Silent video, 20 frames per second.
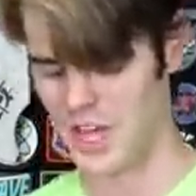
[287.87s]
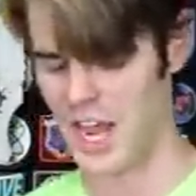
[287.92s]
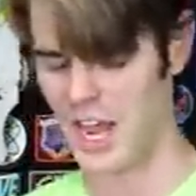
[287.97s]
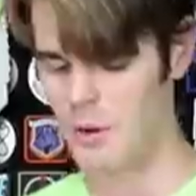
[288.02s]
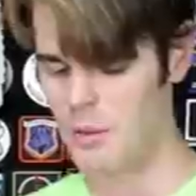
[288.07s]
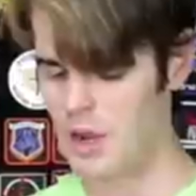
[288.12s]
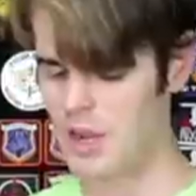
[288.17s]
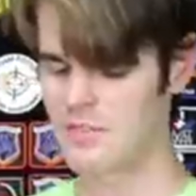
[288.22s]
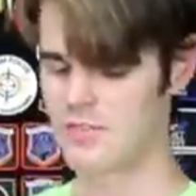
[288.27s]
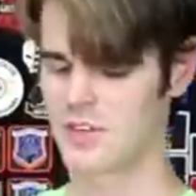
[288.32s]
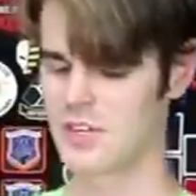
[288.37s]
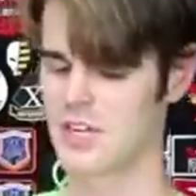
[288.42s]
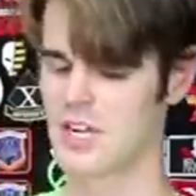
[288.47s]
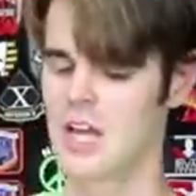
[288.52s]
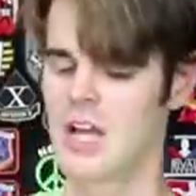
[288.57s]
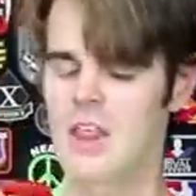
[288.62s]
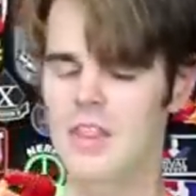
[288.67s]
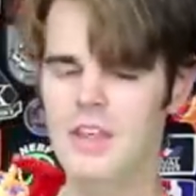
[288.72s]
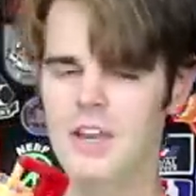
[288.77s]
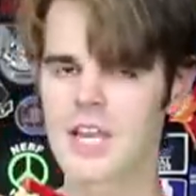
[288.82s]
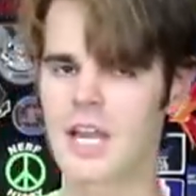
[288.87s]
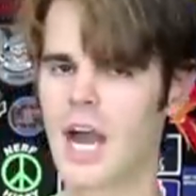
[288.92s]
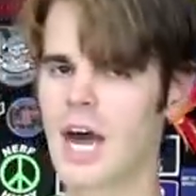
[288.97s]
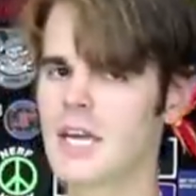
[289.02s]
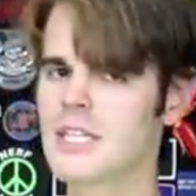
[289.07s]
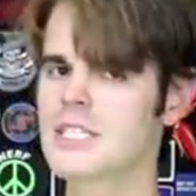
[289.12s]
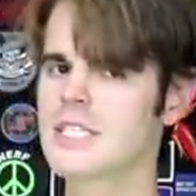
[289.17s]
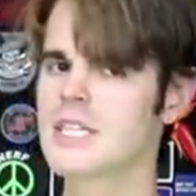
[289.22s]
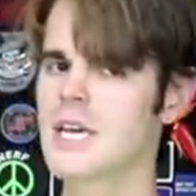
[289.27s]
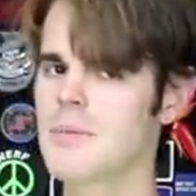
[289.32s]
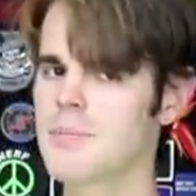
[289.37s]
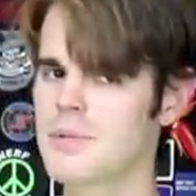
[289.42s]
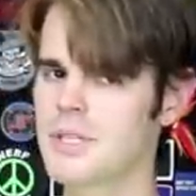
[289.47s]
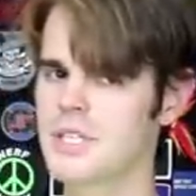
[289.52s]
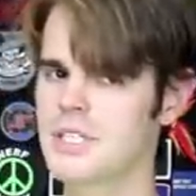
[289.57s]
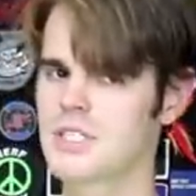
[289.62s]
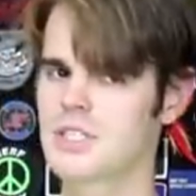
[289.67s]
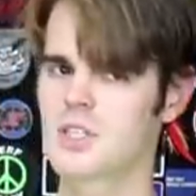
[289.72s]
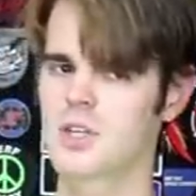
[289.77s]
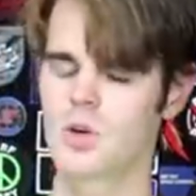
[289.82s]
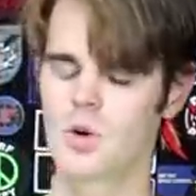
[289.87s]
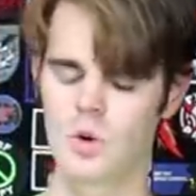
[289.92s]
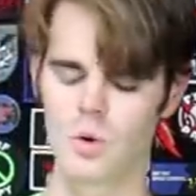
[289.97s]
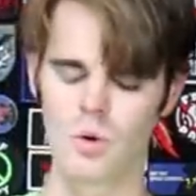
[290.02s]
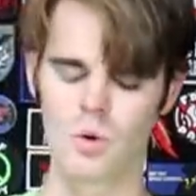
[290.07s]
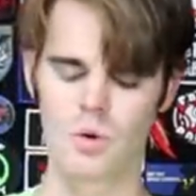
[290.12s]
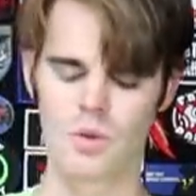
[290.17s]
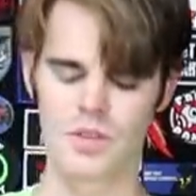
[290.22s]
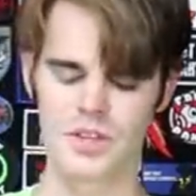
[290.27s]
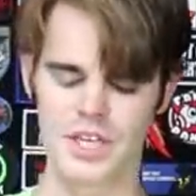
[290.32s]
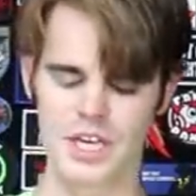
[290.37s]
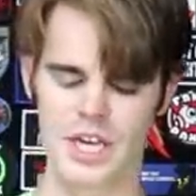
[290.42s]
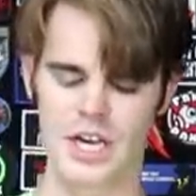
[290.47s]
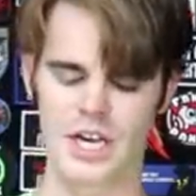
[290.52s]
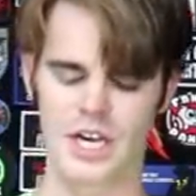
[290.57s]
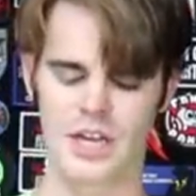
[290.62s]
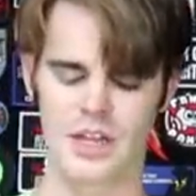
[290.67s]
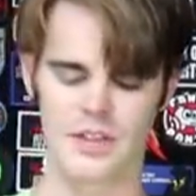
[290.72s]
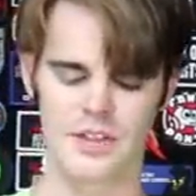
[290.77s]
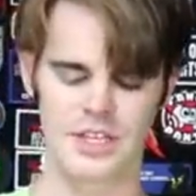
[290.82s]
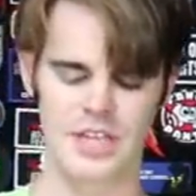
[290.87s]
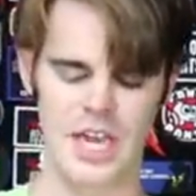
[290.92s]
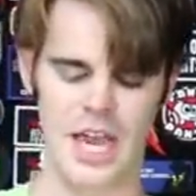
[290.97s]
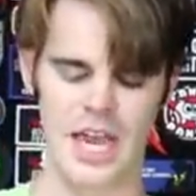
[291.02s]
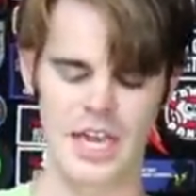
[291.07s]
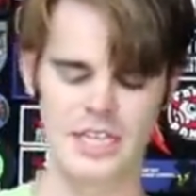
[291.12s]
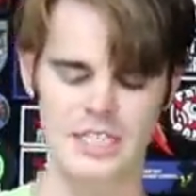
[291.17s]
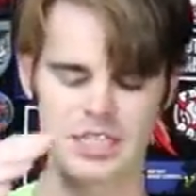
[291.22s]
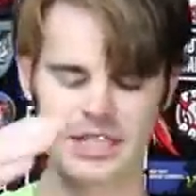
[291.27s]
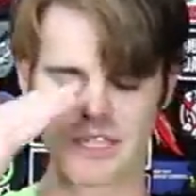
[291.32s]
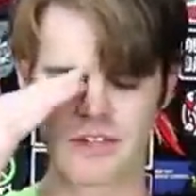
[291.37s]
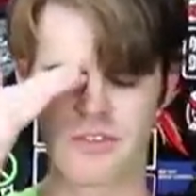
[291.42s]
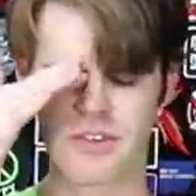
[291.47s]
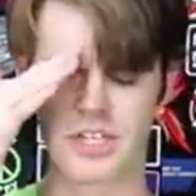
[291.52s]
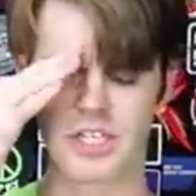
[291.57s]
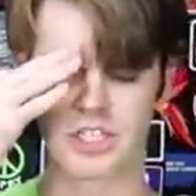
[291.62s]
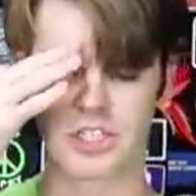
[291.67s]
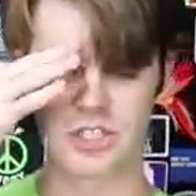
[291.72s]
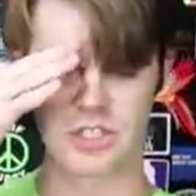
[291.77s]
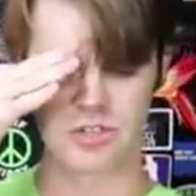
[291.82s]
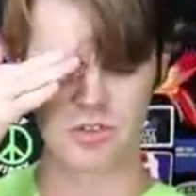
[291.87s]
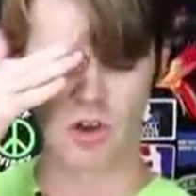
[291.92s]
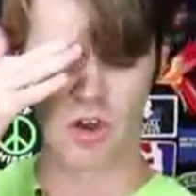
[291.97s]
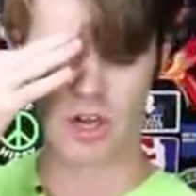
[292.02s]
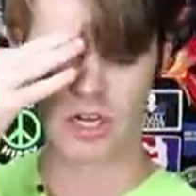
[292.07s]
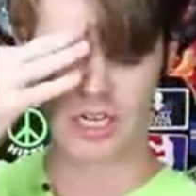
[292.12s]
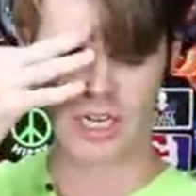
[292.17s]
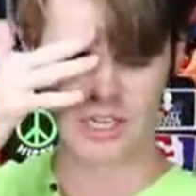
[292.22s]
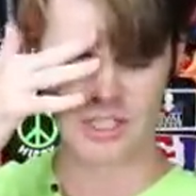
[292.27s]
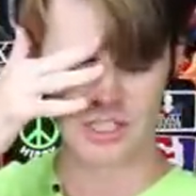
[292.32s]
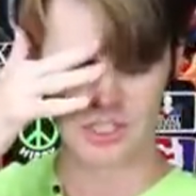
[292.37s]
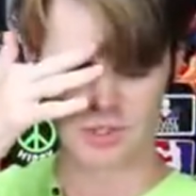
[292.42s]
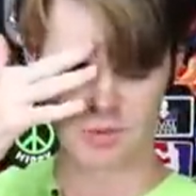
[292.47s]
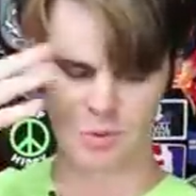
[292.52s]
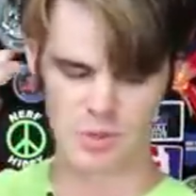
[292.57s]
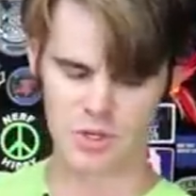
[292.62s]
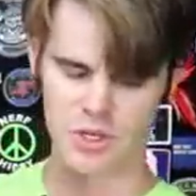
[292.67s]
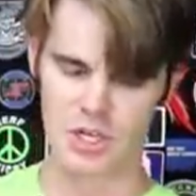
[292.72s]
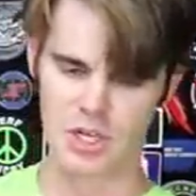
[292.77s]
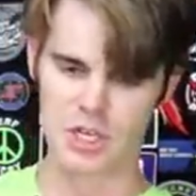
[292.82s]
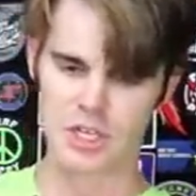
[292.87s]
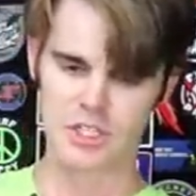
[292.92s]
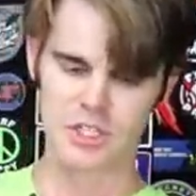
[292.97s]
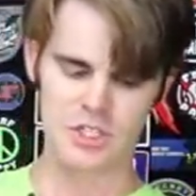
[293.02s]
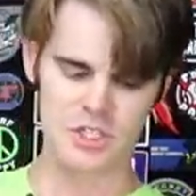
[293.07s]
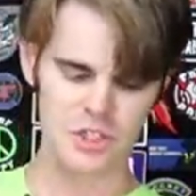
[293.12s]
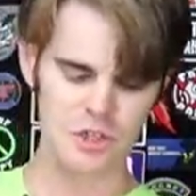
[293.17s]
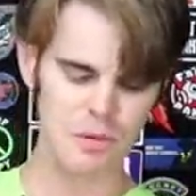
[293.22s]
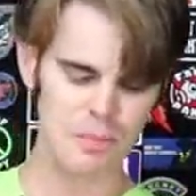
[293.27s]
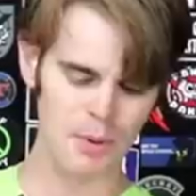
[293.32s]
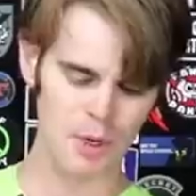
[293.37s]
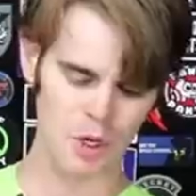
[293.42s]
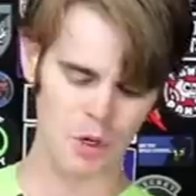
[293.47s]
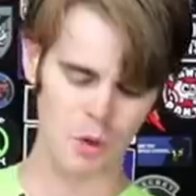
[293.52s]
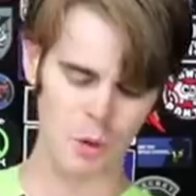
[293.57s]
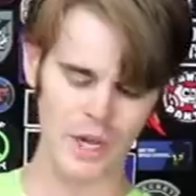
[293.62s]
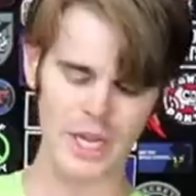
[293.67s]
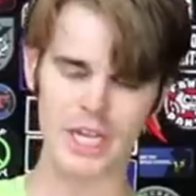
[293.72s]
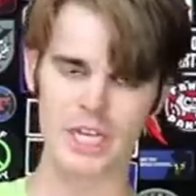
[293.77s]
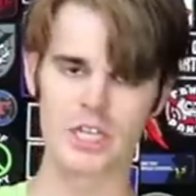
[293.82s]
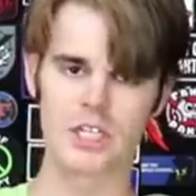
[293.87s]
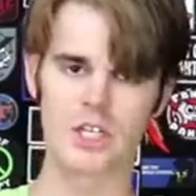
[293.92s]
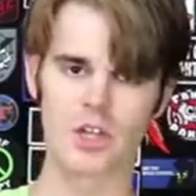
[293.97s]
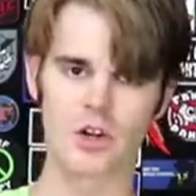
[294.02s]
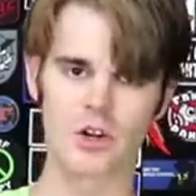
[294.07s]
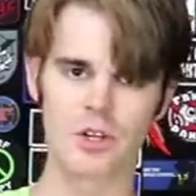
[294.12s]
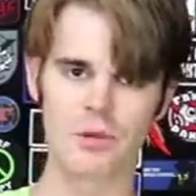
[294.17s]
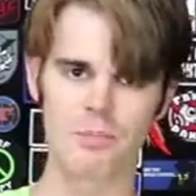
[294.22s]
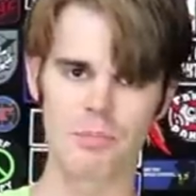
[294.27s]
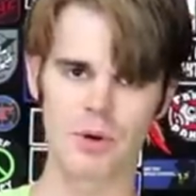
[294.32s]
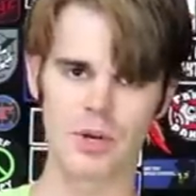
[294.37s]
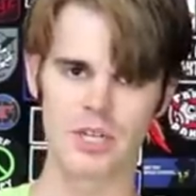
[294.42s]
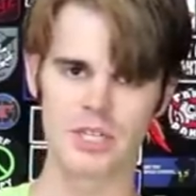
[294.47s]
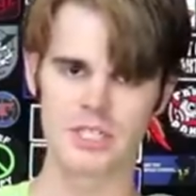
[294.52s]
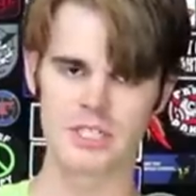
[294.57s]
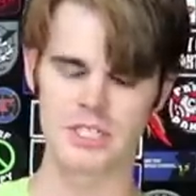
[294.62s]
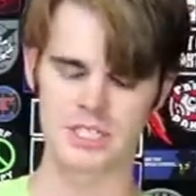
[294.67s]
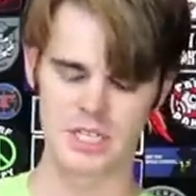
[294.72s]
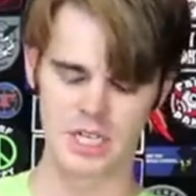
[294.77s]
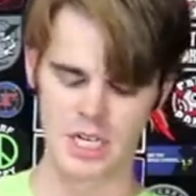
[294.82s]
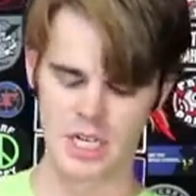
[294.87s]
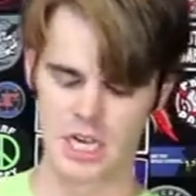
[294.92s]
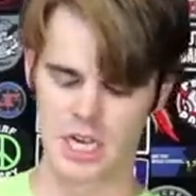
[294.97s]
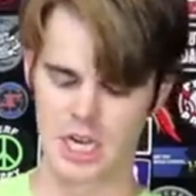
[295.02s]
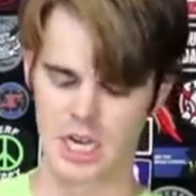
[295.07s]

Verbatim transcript: However, the concept is cool. The uh, the idea of it is strong. Now these were super quick and dirty prints.